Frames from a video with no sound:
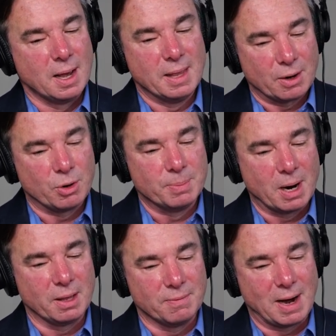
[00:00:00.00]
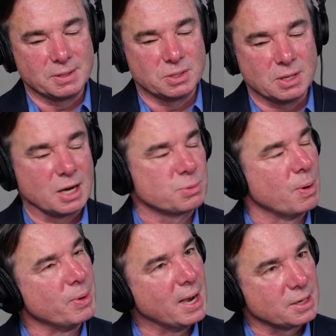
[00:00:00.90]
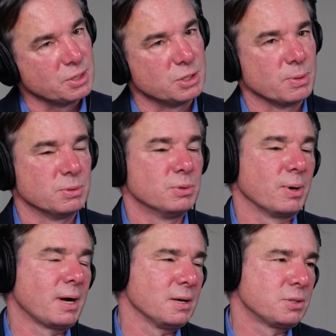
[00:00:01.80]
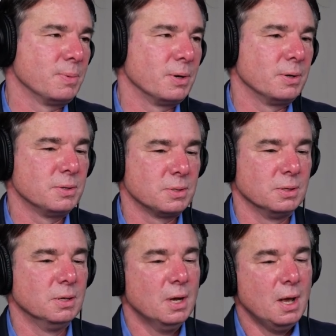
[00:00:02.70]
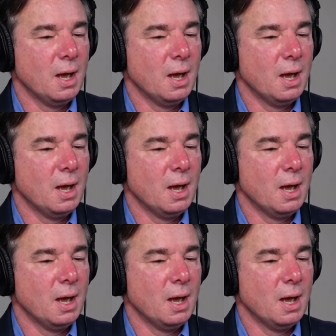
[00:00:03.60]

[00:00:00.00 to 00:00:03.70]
And that group not only advises us, but we actually expose them to our customers, and